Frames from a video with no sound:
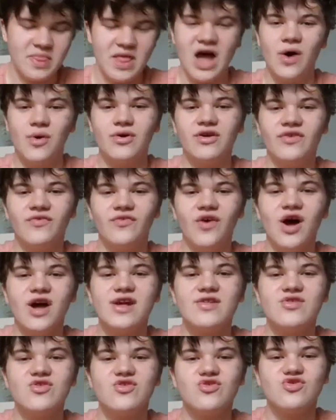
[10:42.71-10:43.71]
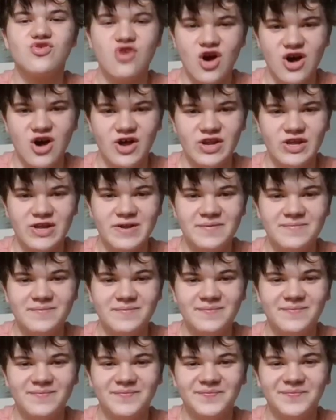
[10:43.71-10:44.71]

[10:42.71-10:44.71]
I want to find Johnny,